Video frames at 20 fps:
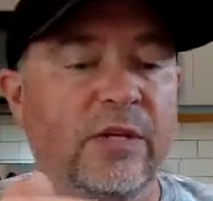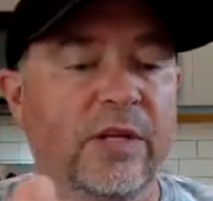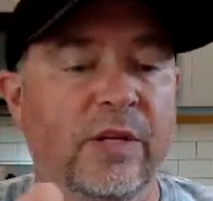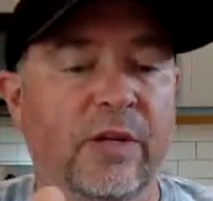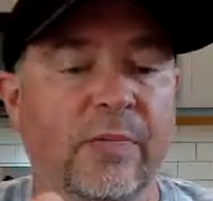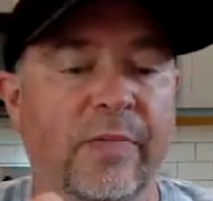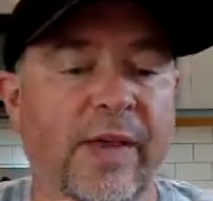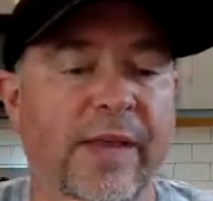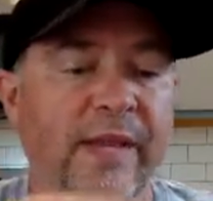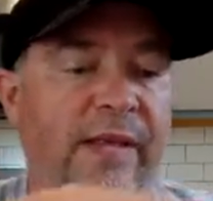It'll
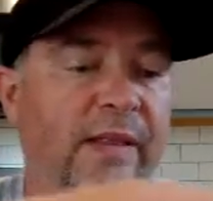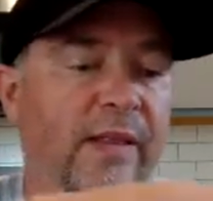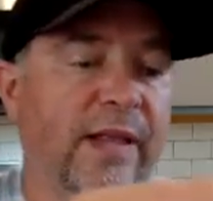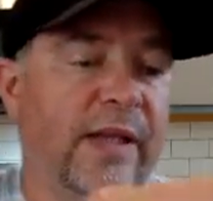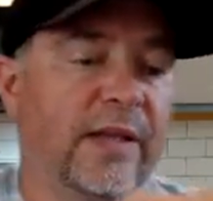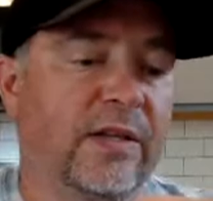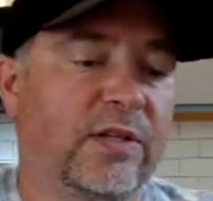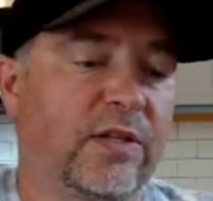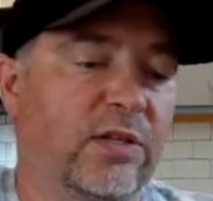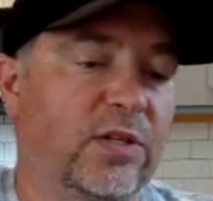make it
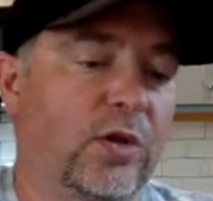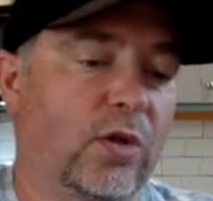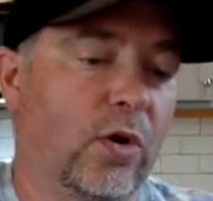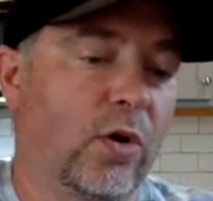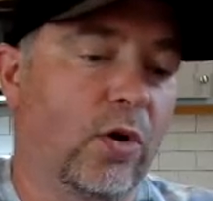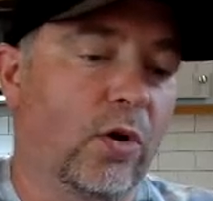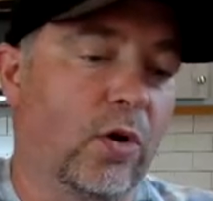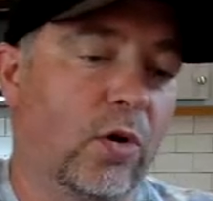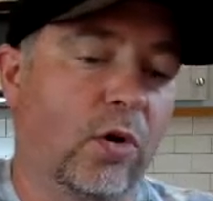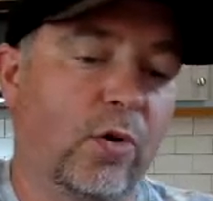last
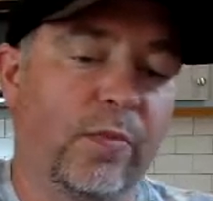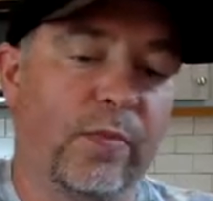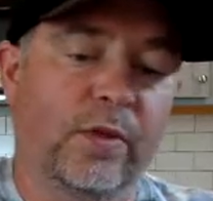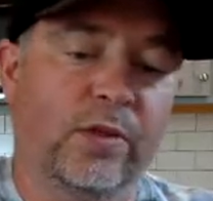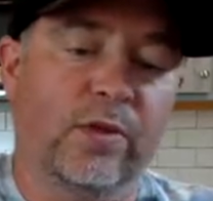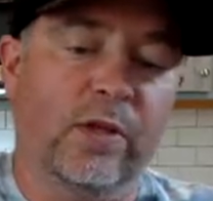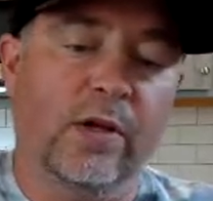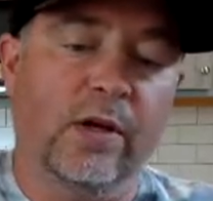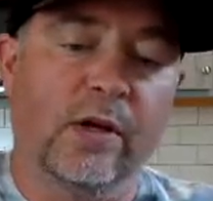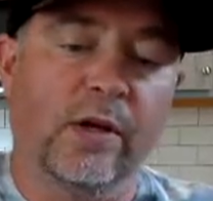so much
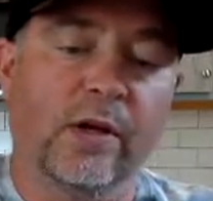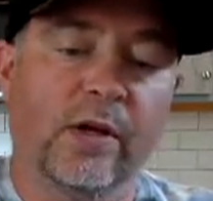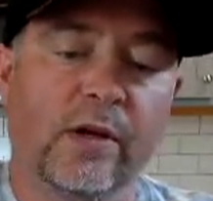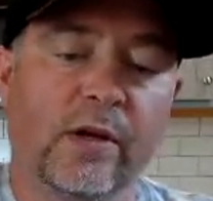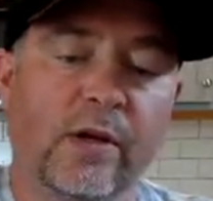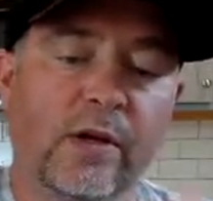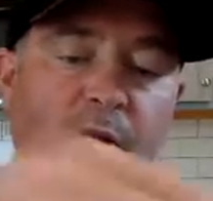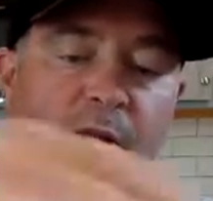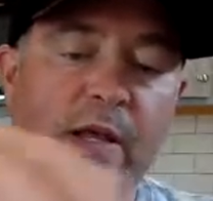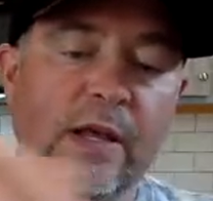longer.
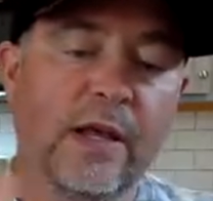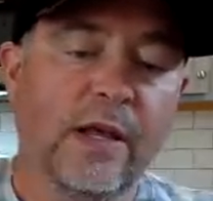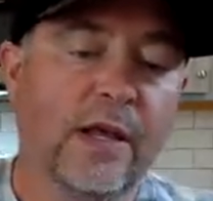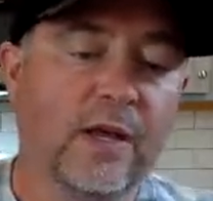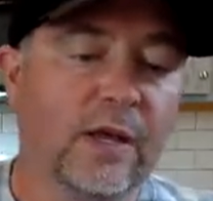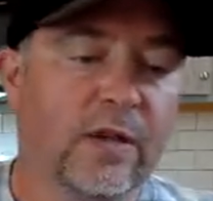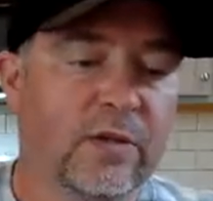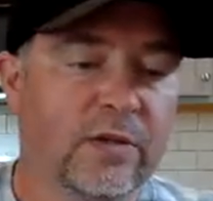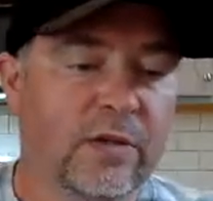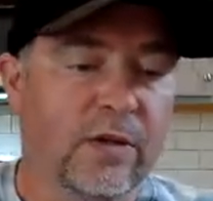
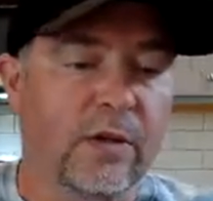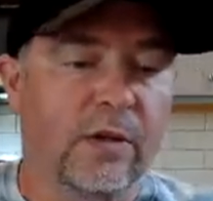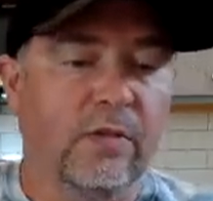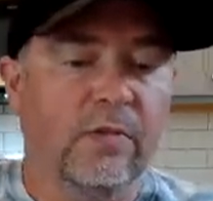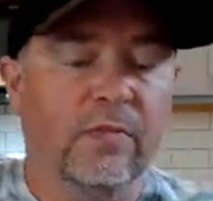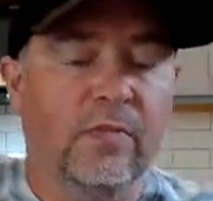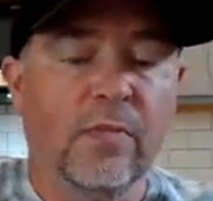So,